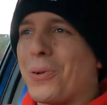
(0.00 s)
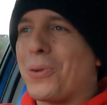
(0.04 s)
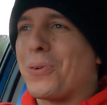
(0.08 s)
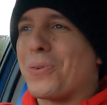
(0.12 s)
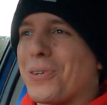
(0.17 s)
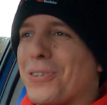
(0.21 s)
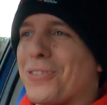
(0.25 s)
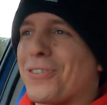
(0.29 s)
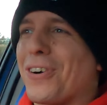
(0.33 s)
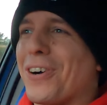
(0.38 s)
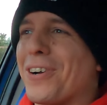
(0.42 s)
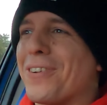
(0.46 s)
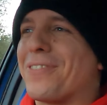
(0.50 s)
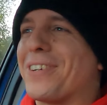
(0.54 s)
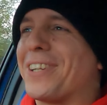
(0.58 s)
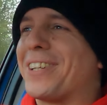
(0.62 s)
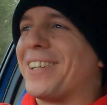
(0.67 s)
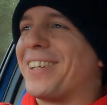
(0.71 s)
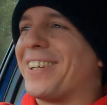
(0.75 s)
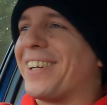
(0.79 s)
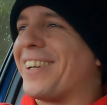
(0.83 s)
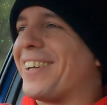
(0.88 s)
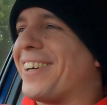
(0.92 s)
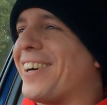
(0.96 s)
you were
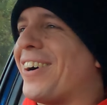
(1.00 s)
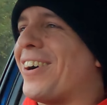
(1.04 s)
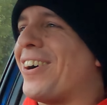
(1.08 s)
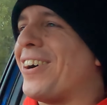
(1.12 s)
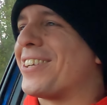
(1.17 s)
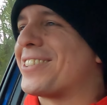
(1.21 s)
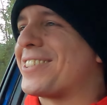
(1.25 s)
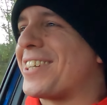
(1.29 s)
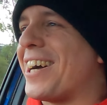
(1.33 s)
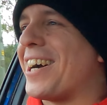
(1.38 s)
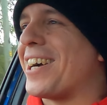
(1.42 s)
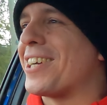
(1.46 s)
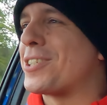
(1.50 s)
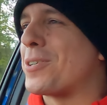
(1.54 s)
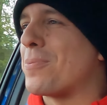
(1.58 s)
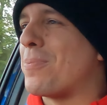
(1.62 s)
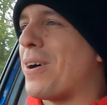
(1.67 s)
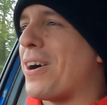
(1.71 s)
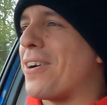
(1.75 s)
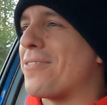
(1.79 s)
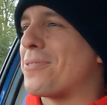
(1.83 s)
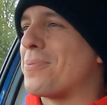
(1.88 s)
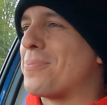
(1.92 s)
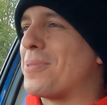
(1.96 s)
driving a hot hatch
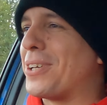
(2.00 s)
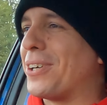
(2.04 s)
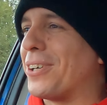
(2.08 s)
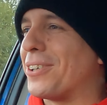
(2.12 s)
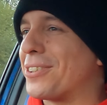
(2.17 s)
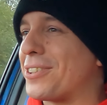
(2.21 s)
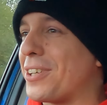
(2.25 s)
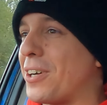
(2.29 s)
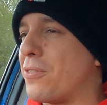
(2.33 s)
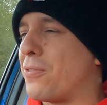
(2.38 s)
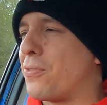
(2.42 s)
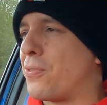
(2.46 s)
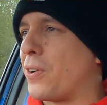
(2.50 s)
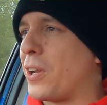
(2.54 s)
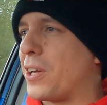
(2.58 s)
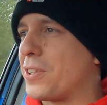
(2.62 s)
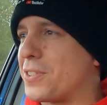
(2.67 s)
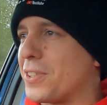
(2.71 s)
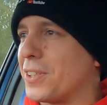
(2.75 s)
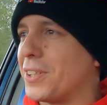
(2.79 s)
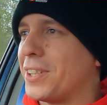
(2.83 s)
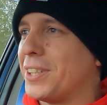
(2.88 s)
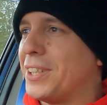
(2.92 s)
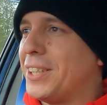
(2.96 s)
apart from the odd
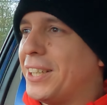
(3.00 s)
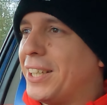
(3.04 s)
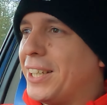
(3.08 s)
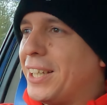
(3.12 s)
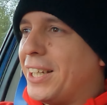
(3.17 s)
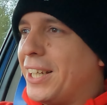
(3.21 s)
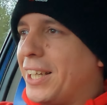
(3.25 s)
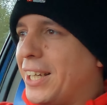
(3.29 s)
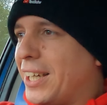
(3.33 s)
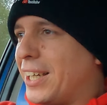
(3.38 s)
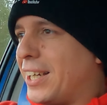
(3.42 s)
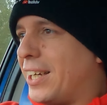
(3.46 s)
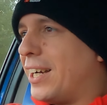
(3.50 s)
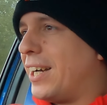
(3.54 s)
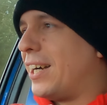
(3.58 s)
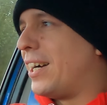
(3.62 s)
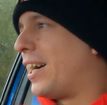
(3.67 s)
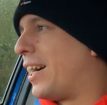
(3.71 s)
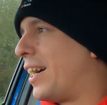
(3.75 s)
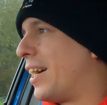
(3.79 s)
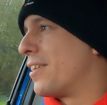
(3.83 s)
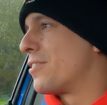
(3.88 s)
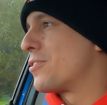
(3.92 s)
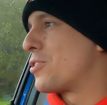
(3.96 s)
flutter.
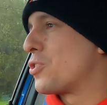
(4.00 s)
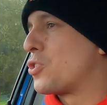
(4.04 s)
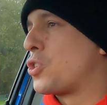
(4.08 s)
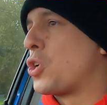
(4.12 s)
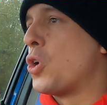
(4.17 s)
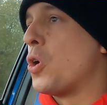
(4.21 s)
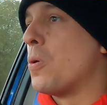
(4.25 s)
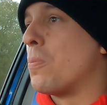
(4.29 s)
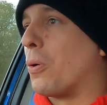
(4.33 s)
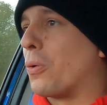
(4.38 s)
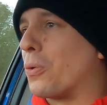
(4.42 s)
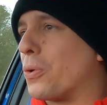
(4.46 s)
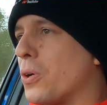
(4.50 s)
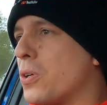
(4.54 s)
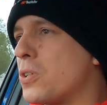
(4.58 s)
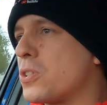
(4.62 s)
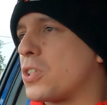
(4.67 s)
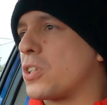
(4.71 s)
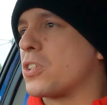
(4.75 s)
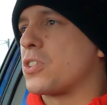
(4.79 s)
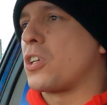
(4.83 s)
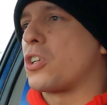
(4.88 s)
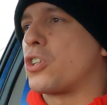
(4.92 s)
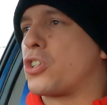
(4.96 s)
And turbo noise,
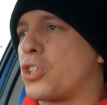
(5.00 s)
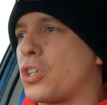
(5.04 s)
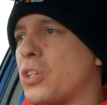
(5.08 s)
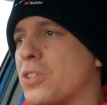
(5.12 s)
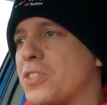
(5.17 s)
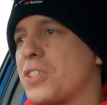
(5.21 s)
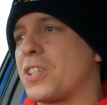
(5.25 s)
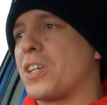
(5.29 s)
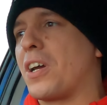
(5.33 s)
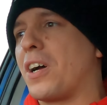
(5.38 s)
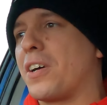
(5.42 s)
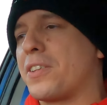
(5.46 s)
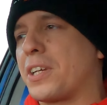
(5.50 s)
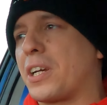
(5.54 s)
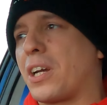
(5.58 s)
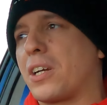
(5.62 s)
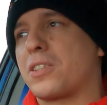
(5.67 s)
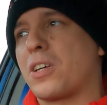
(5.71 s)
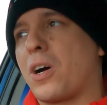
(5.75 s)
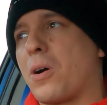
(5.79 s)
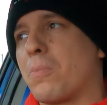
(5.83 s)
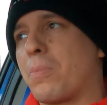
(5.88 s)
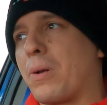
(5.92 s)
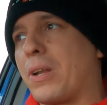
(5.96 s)
because I should say, I think I
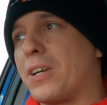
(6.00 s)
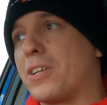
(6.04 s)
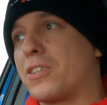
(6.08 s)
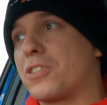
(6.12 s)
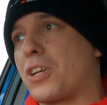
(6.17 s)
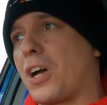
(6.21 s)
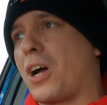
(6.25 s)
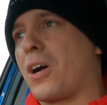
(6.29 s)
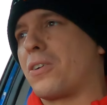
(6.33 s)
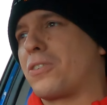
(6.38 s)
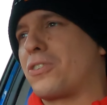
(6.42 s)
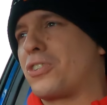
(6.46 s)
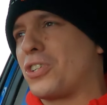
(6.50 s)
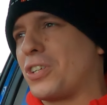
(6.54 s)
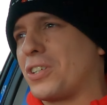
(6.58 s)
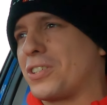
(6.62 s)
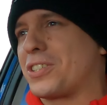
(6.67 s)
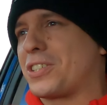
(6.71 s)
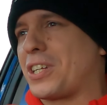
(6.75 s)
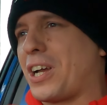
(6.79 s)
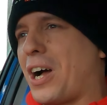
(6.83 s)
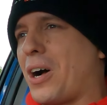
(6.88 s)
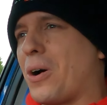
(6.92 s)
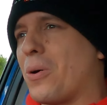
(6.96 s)
downplayed
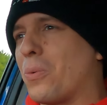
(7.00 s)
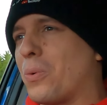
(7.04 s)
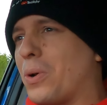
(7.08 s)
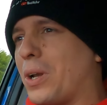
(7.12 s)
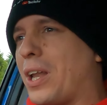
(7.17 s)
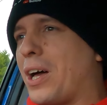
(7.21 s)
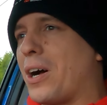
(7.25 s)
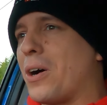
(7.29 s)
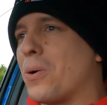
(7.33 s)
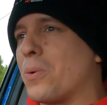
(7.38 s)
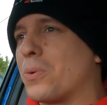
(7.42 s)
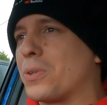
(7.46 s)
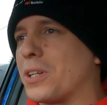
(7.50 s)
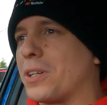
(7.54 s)
just how loud,